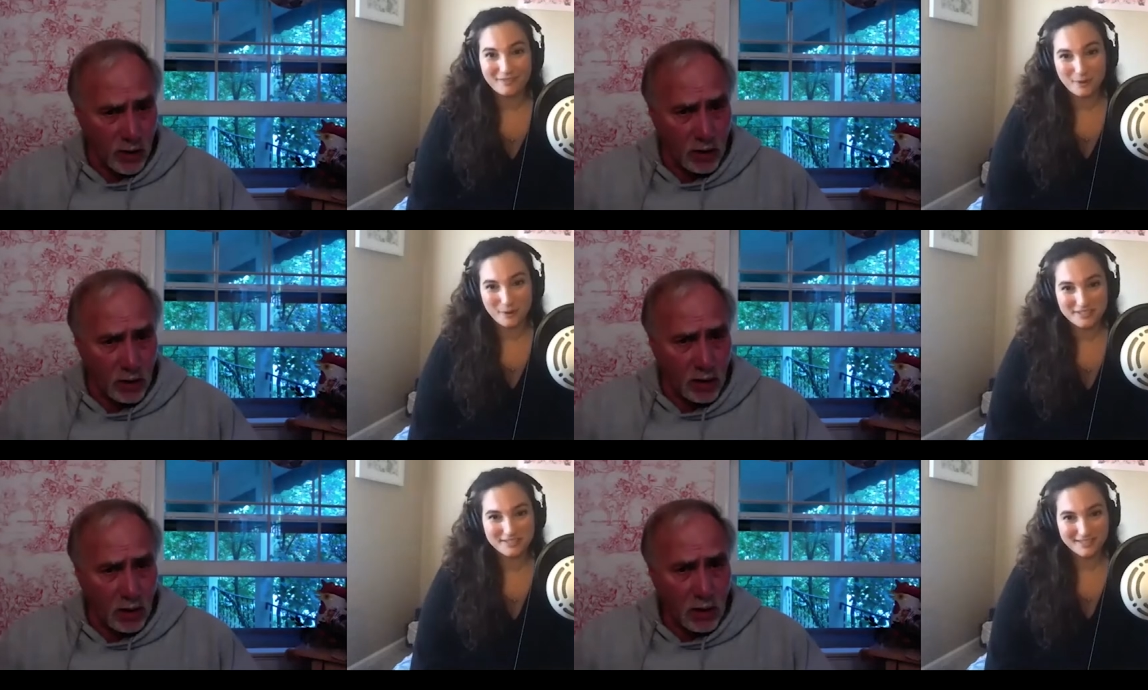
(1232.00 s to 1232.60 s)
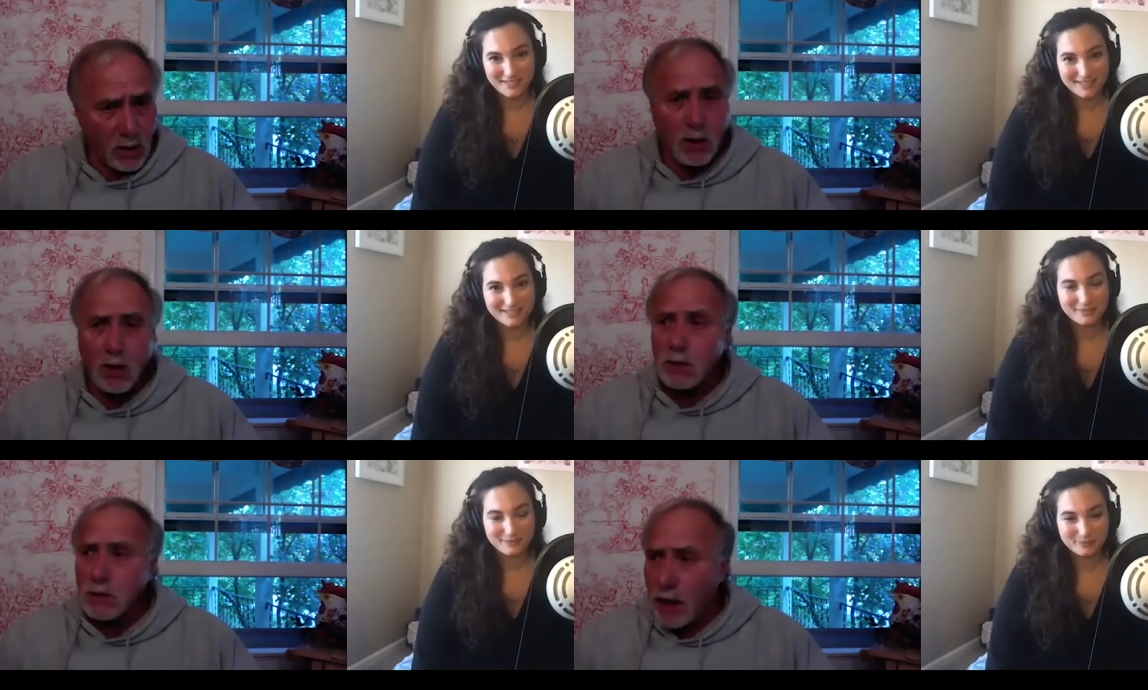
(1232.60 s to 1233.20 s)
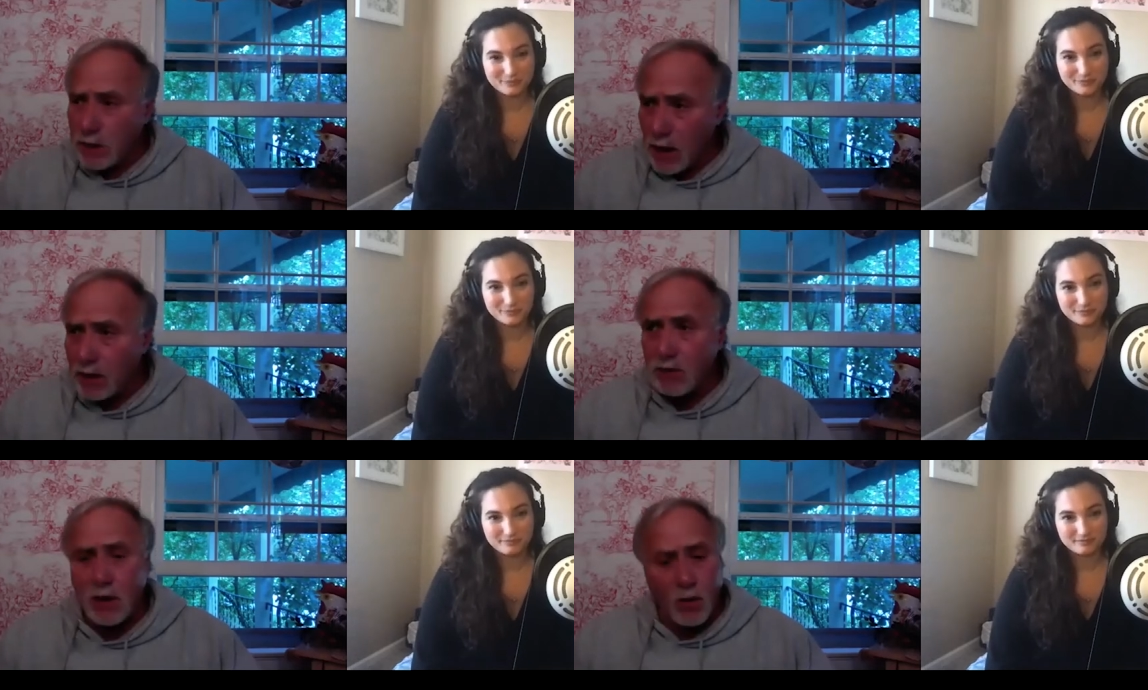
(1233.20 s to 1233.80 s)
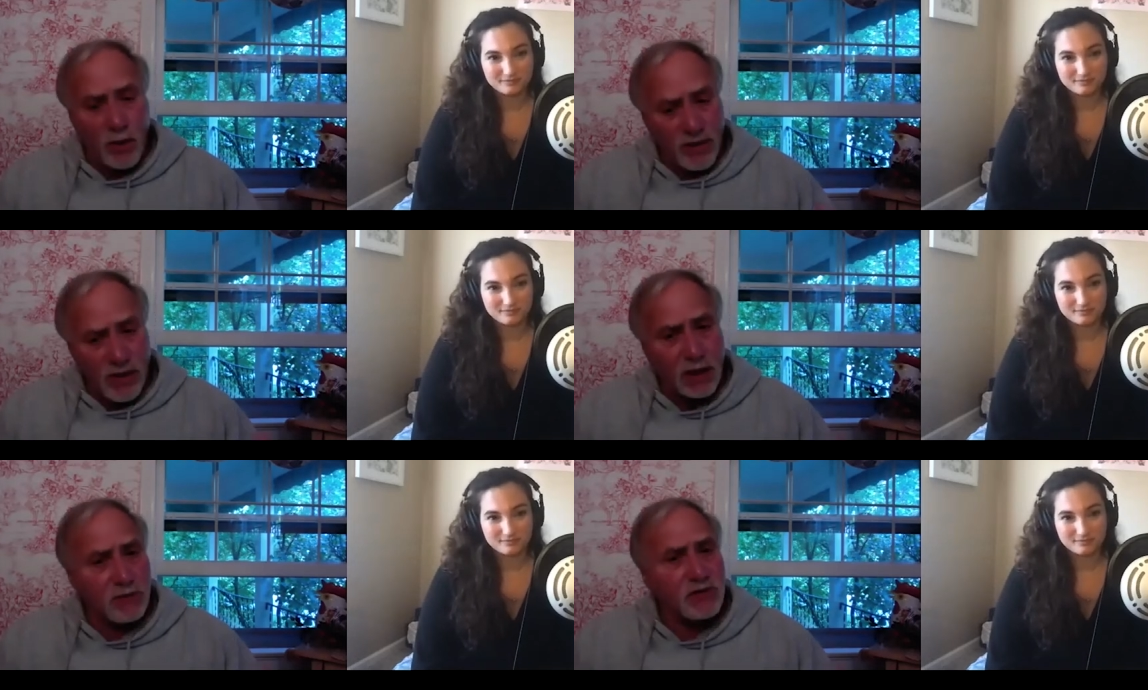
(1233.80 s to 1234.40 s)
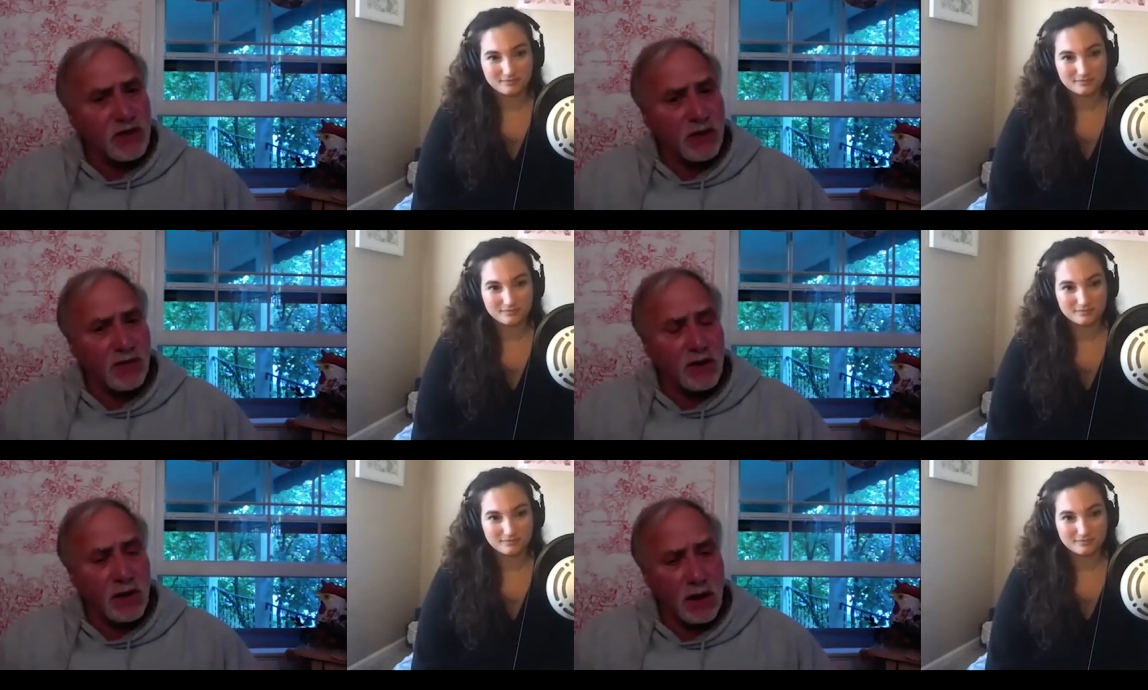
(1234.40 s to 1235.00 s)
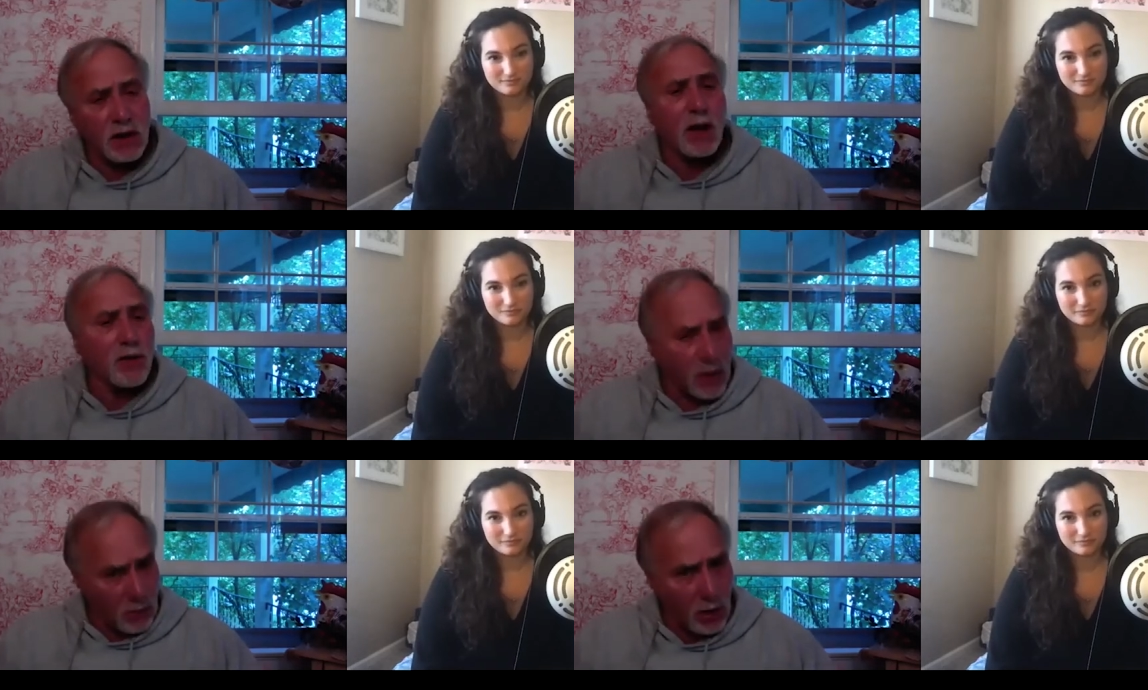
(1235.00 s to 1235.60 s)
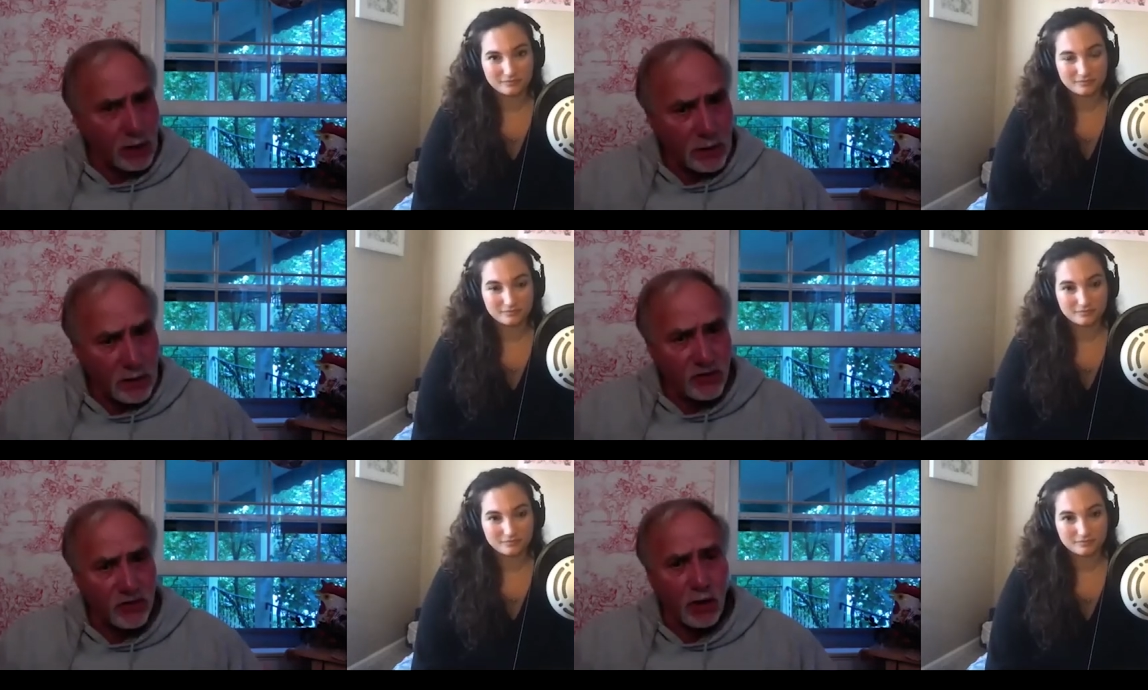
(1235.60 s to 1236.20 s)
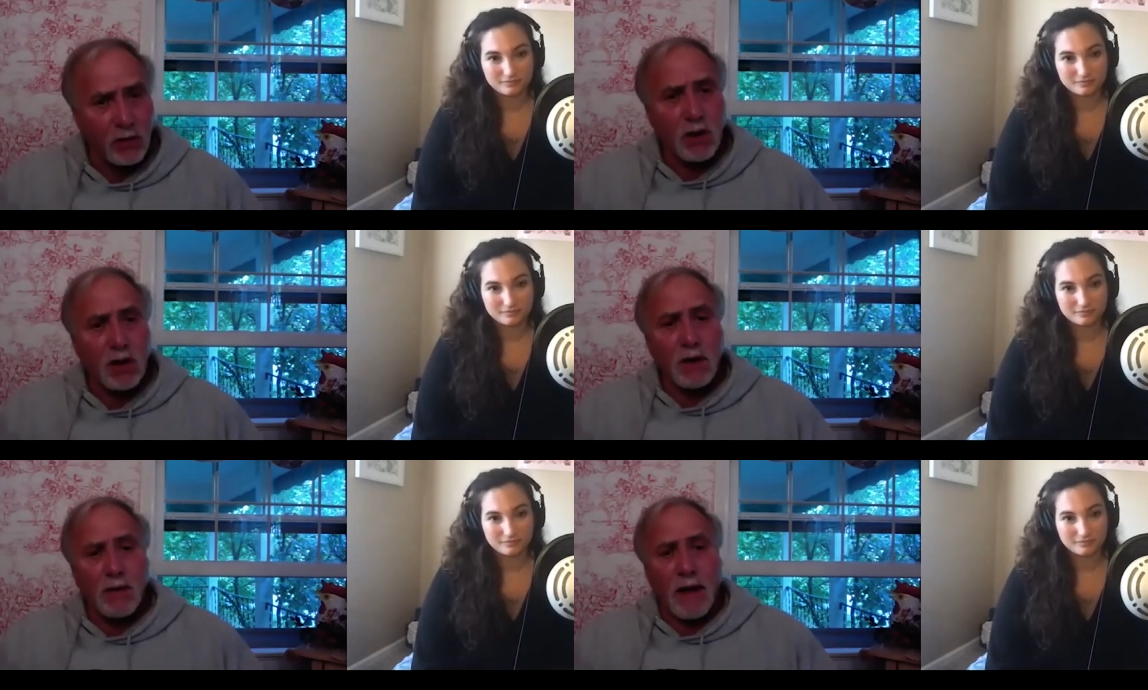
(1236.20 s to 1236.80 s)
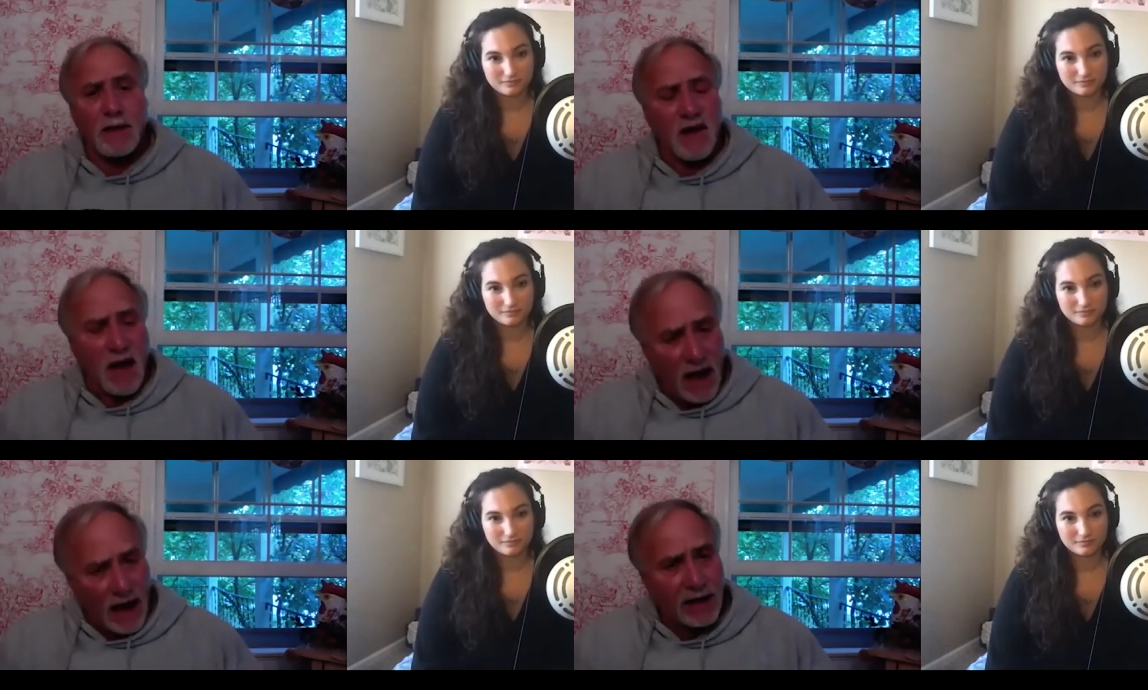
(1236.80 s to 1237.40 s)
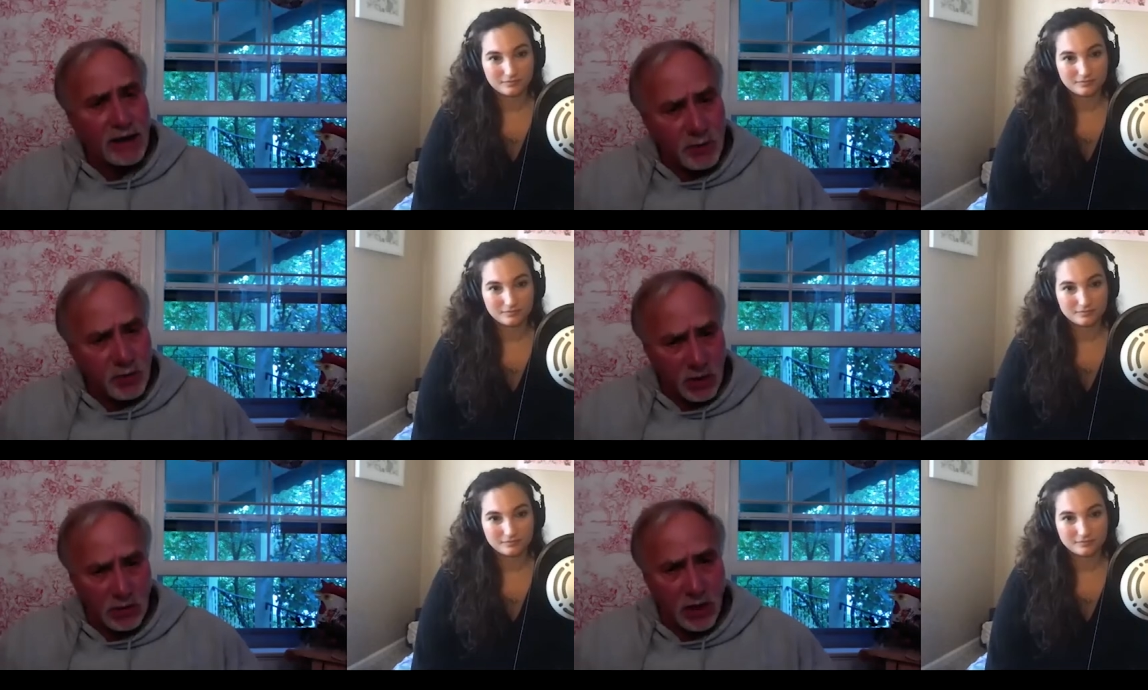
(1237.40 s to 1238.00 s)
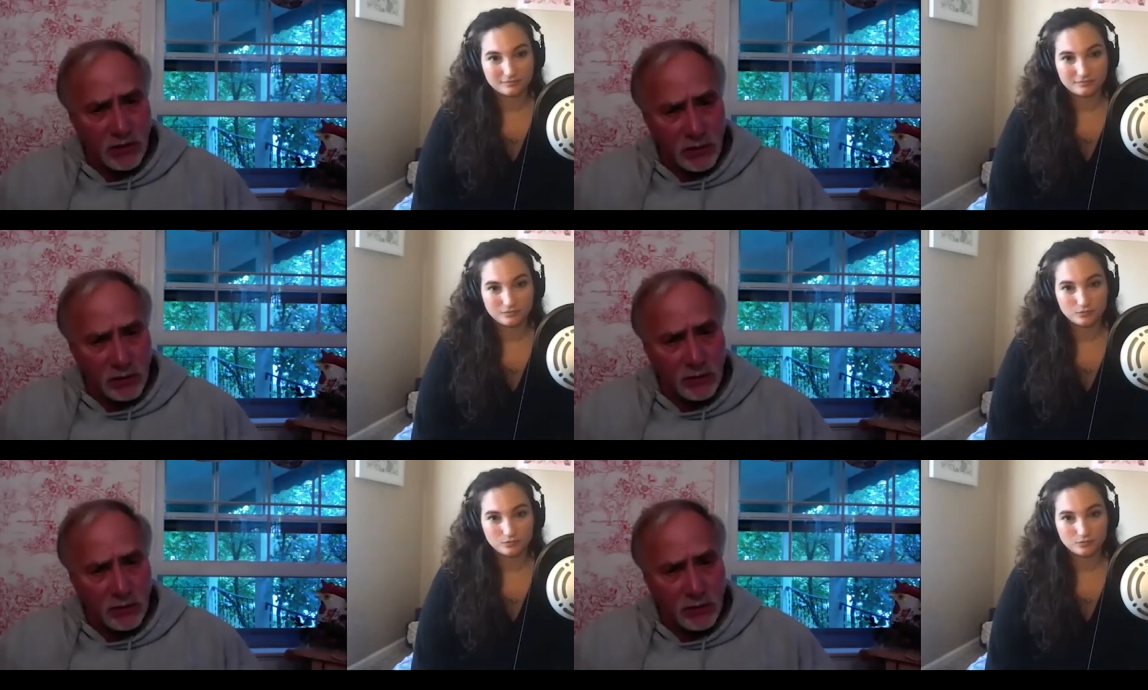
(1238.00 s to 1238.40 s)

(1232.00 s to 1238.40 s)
Speaker 1: Of course, yes. And and you know, we think of Stephen King, and I think rightly so, as a highly progressive,